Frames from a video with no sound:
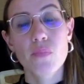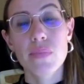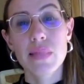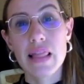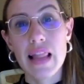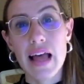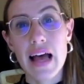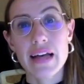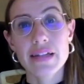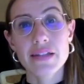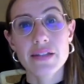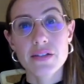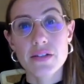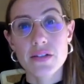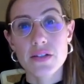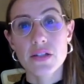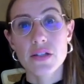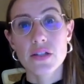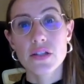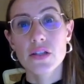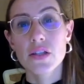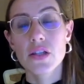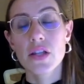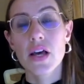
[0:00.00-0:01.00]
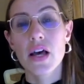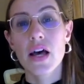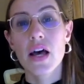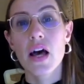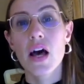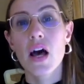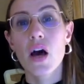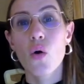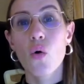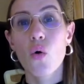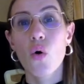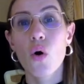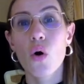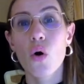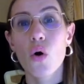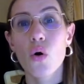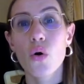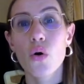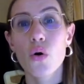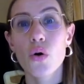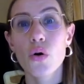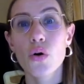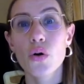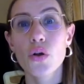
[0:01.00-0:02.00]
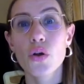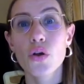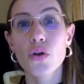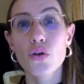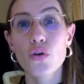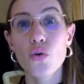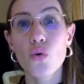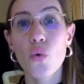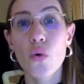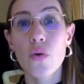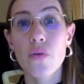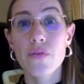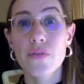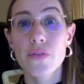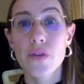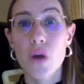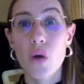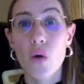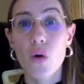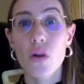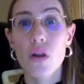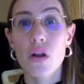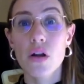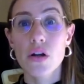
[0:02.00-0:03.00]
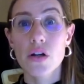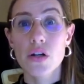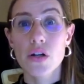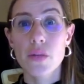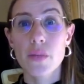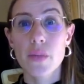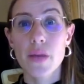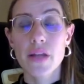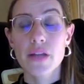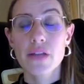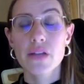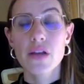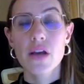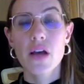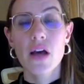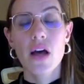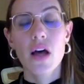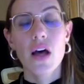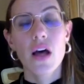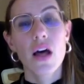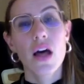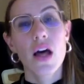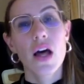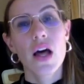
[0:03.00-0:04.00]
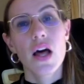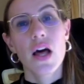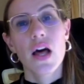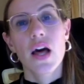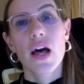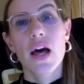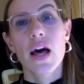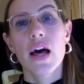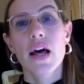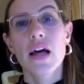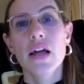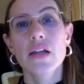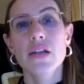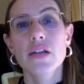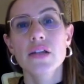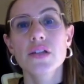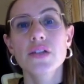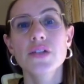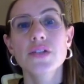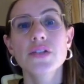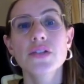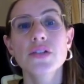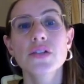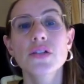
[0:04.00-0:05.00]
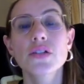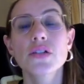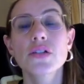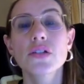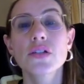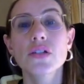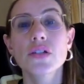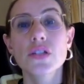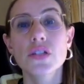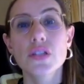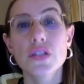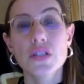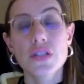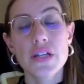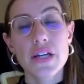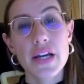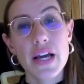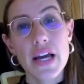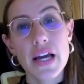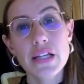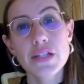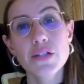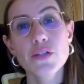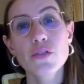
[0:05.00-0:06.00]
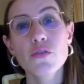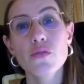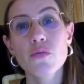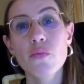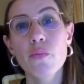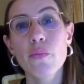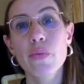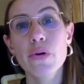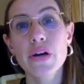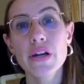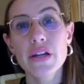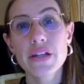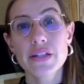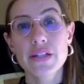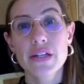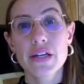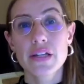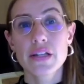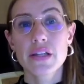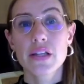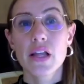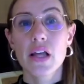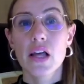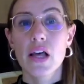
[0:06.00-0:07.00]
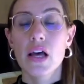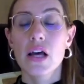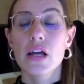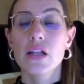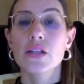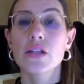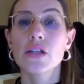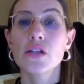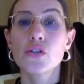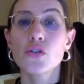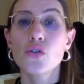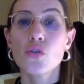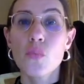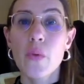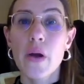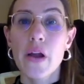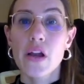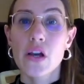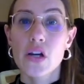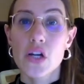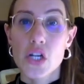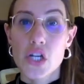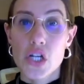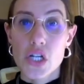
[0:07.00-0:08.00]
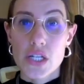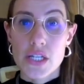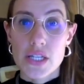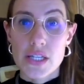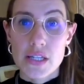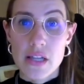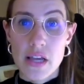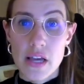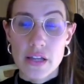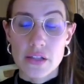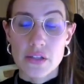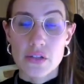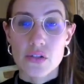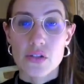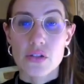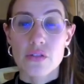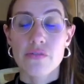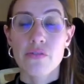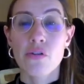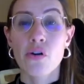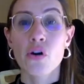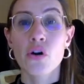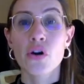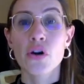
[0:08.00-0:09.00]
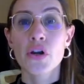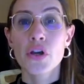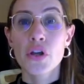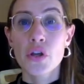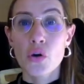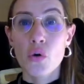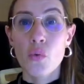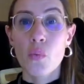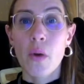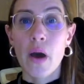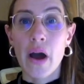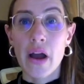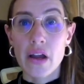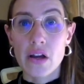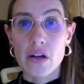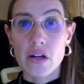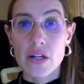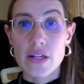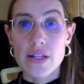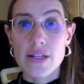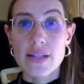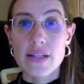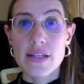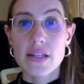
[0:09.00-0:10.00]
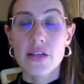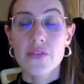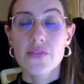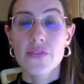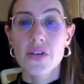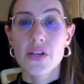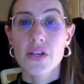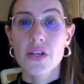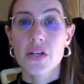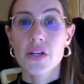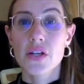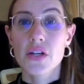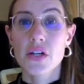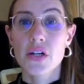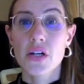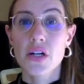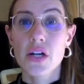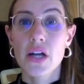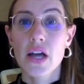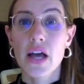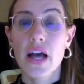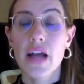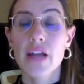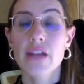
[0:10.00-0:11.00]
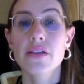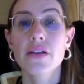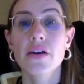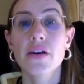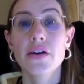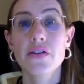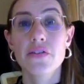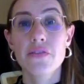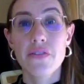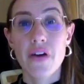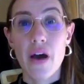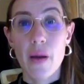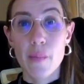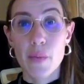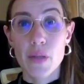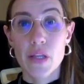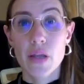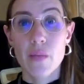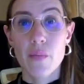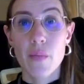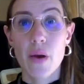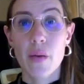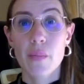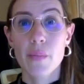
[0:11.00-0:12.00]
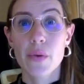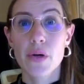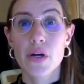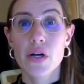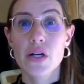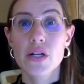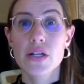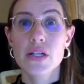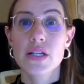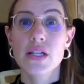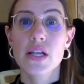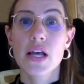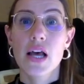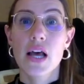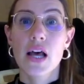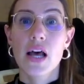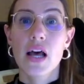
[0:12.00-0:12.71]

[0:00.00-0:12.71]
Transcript: planned in the EU withdrawal agreement. And this, in the case of Britain, the new migration status for EU migrants living here and their family members,